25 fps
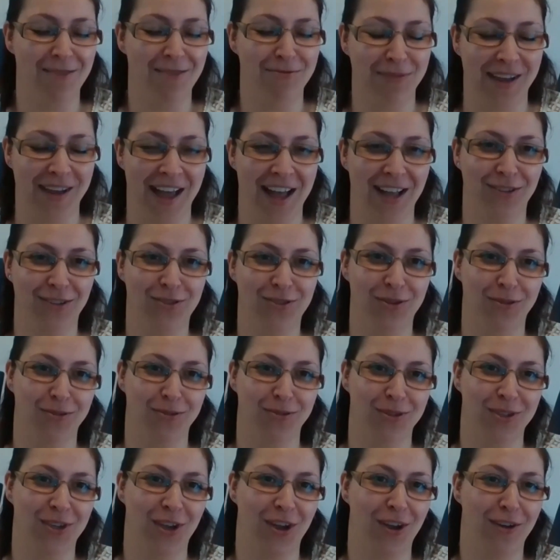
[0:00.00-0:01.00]
we had to
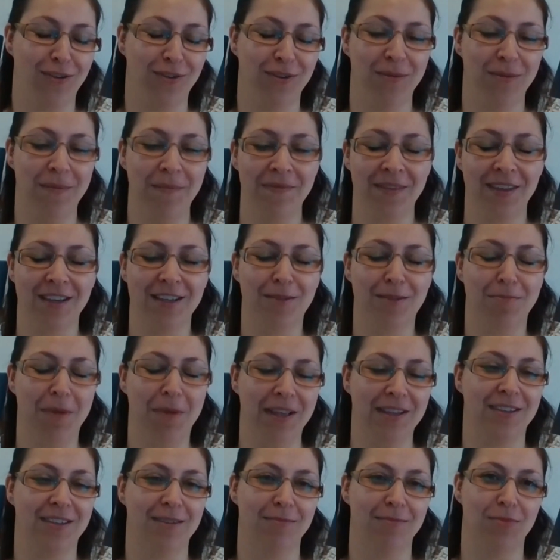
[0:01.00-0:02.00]
also
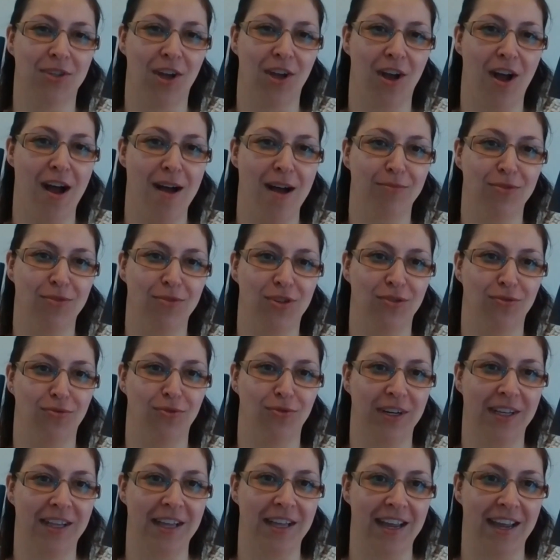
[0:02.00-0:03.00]
spend some time to
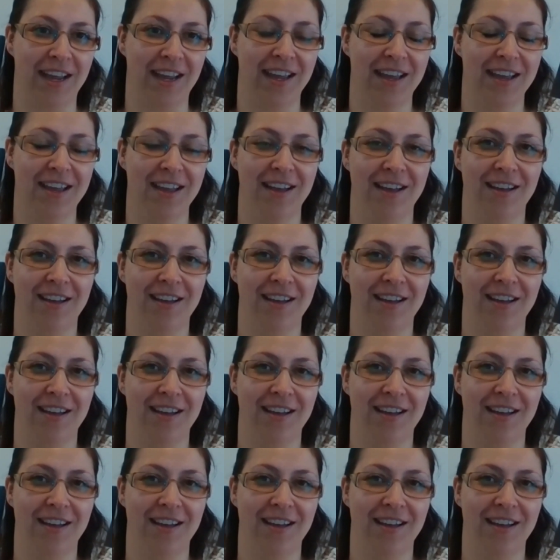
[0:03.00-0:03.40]
really